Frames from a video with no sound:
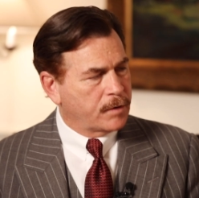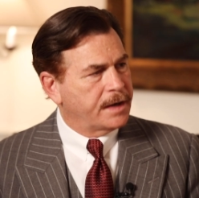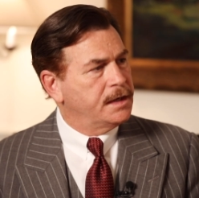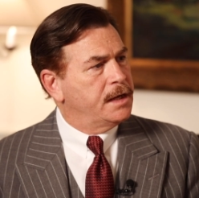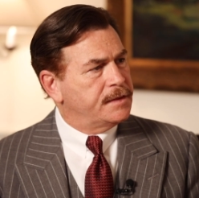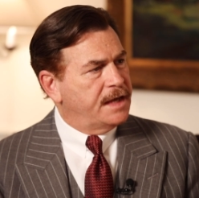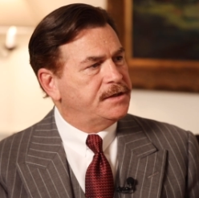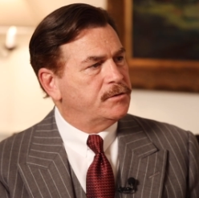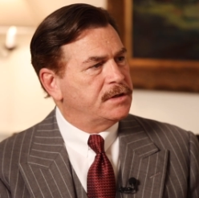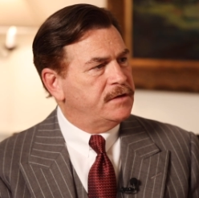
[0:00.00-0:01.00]
Right. They
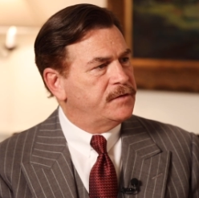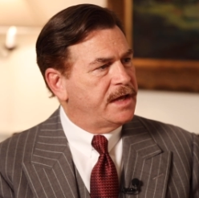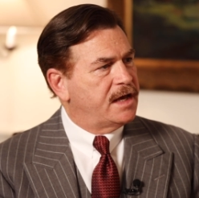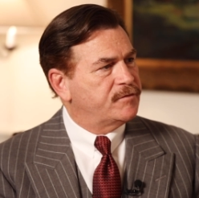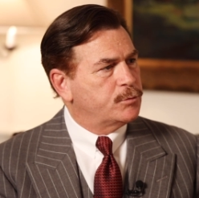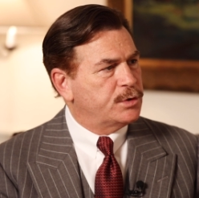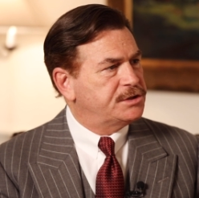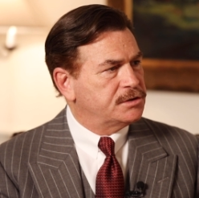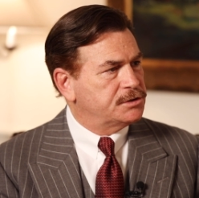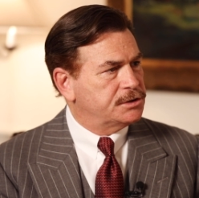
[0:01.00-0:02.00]
don't even have
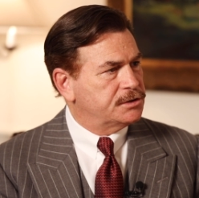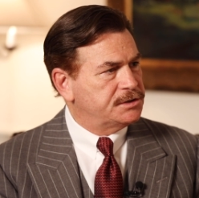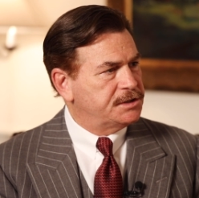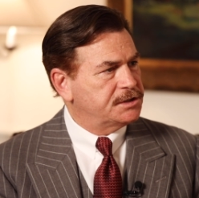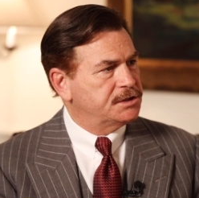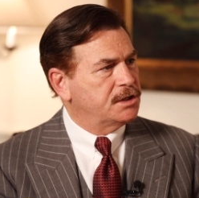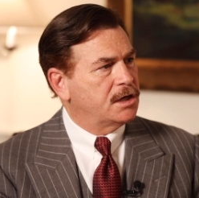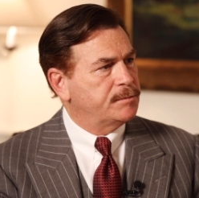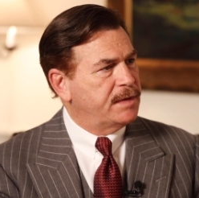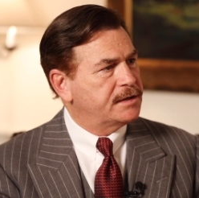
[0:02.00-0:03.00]
original jurisdiction
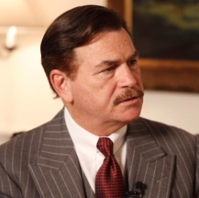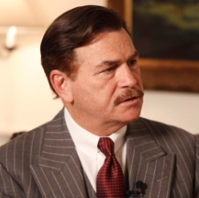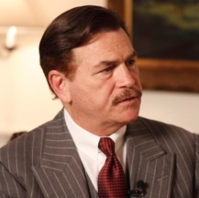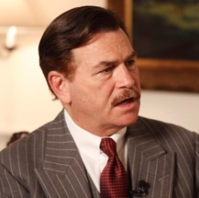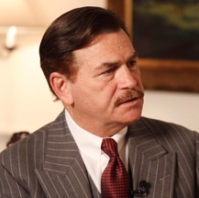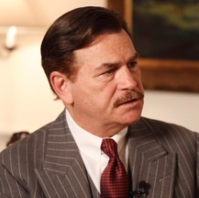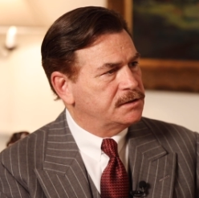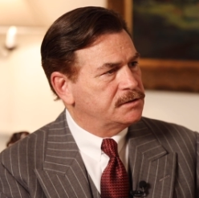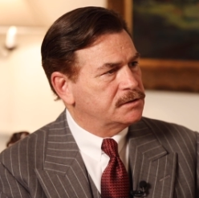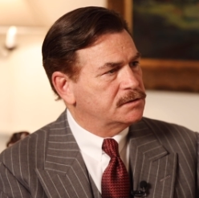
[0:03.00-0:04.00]
on matters of
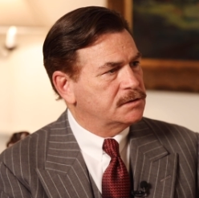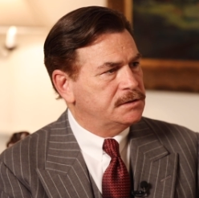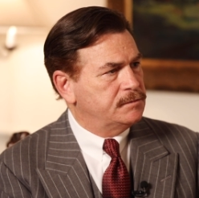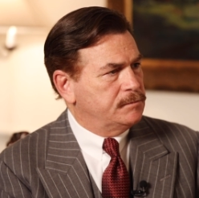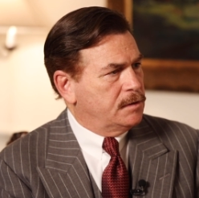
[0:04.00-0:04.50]
constitutional